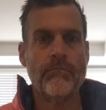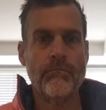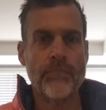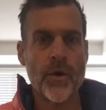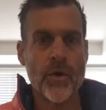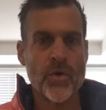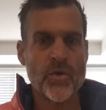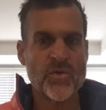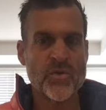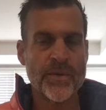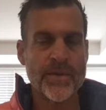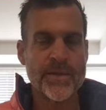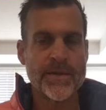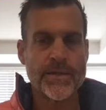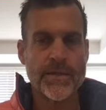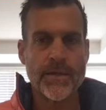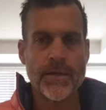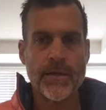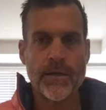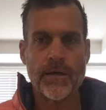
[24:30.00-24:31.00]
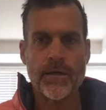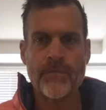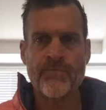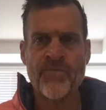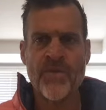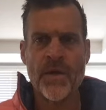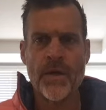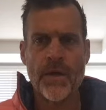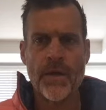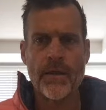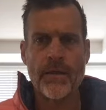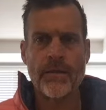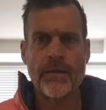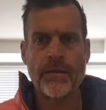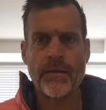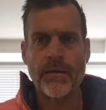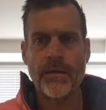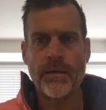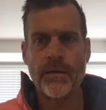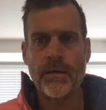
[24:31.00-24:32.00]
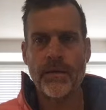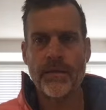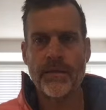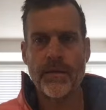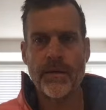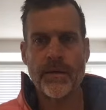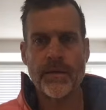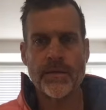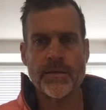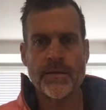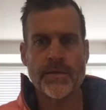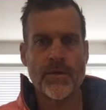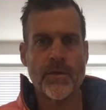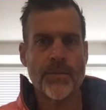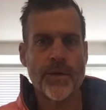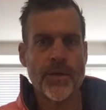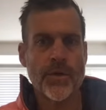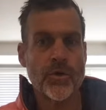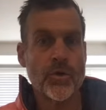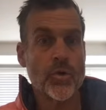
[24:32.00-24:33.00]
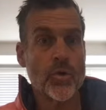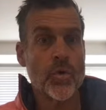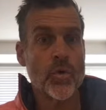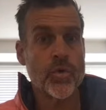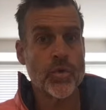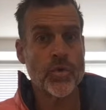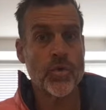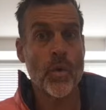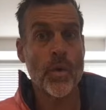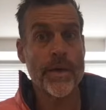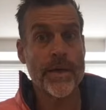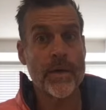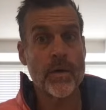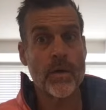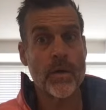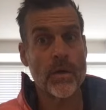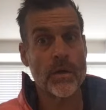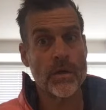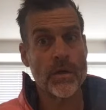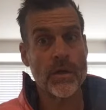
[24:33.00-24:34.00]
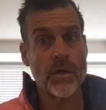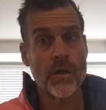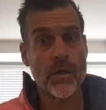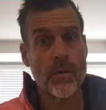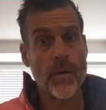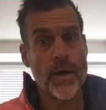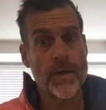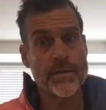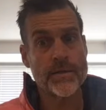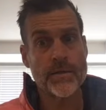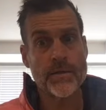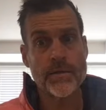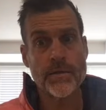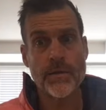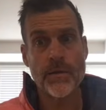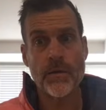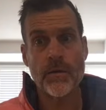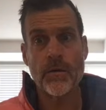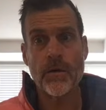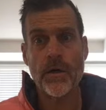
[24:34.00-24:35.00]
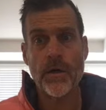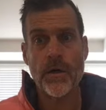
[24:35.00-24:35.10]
motors we listed here. The thing is, it's only going to do 20 kilowatts or so.